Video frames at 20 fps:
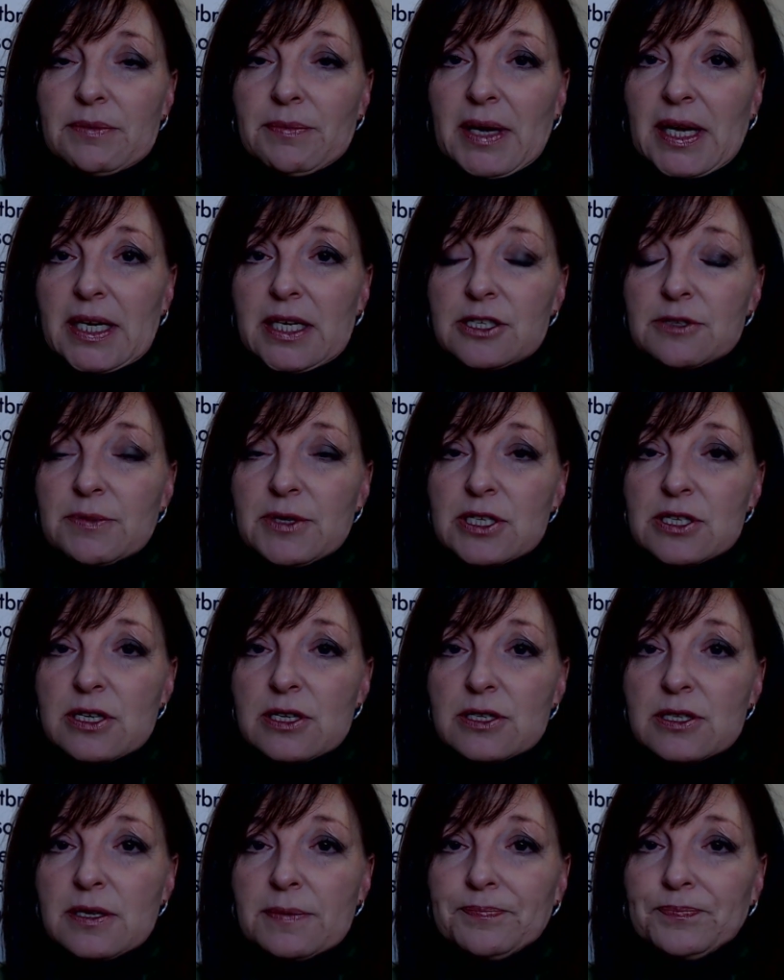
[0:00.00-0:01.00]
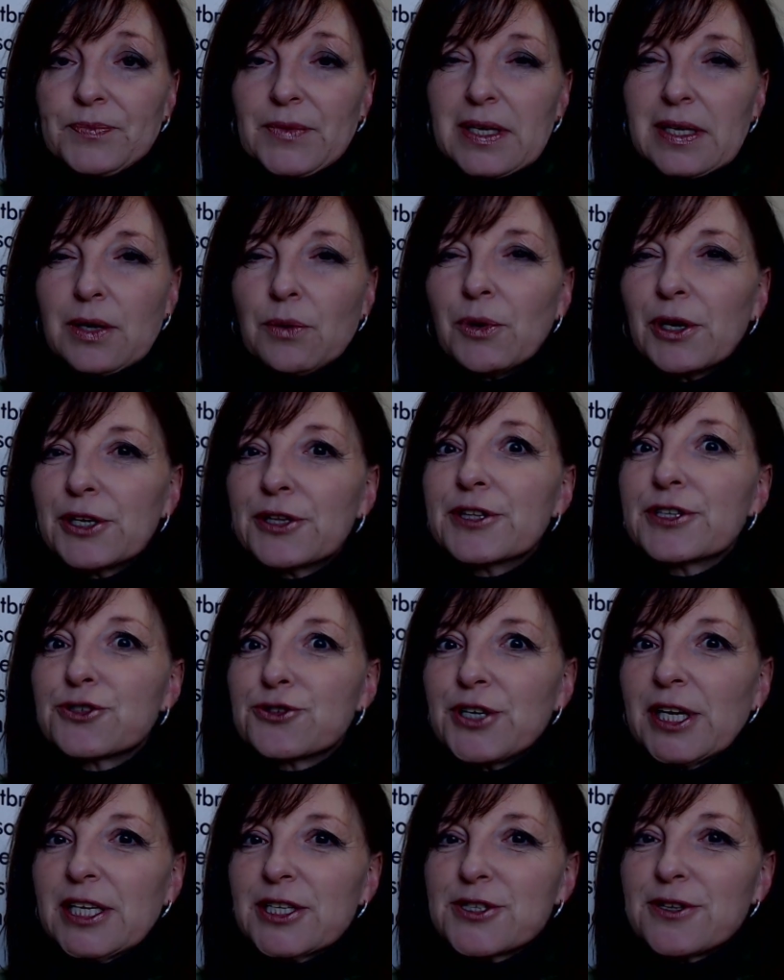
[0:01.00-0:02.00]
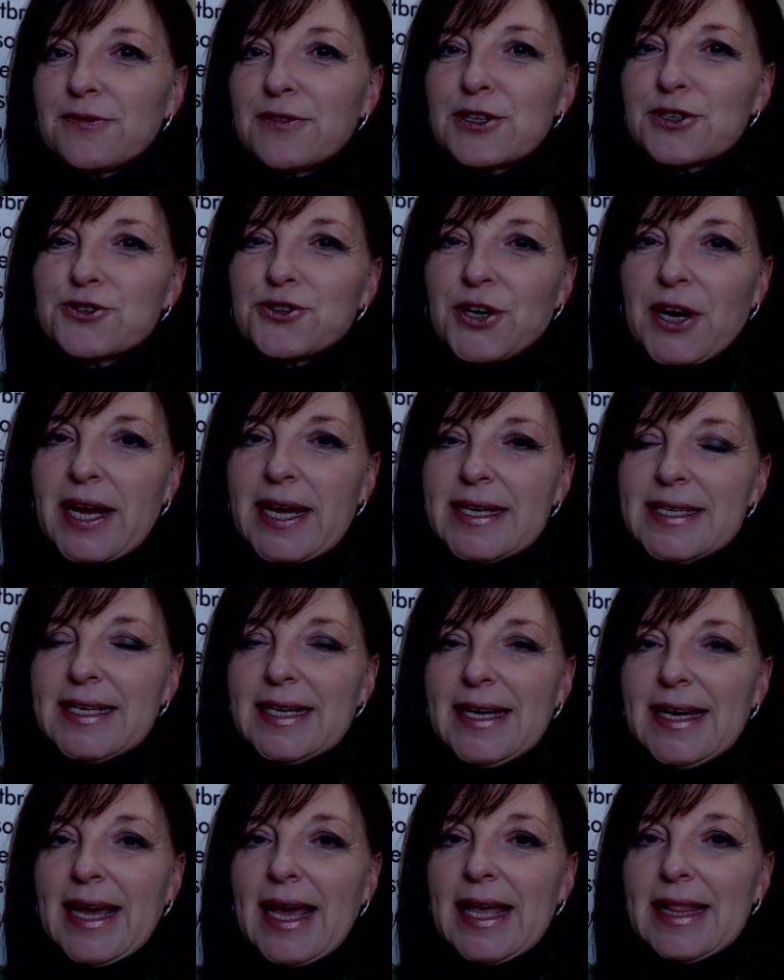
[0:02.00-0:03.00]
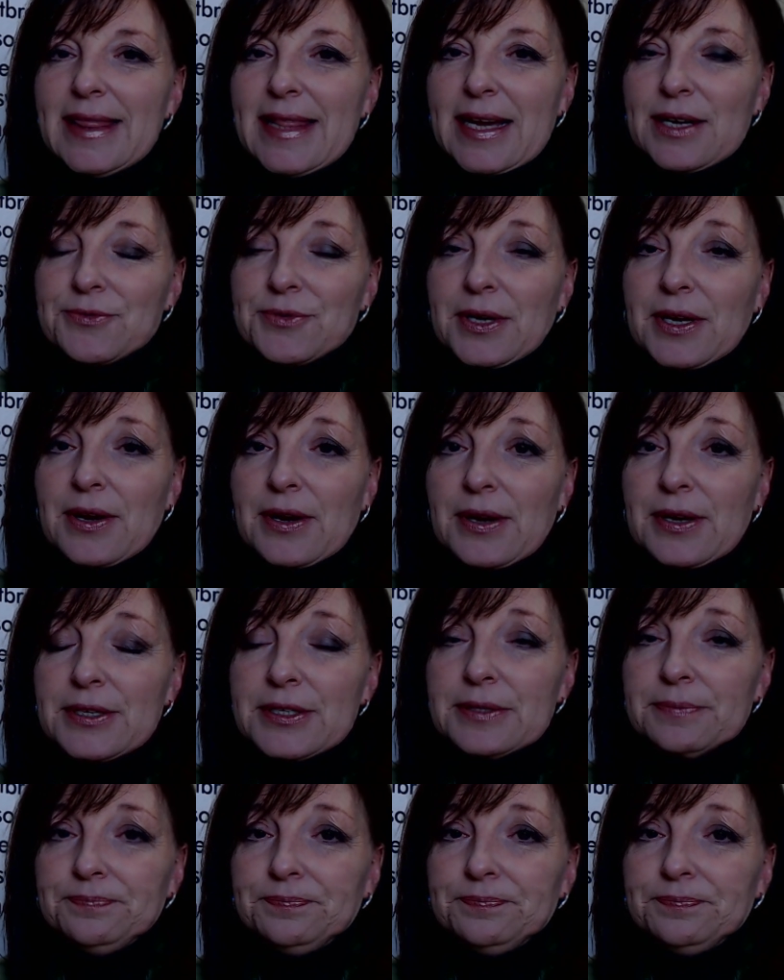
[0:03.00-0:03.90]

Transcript: management system? What are the tricks of the trade in that regard?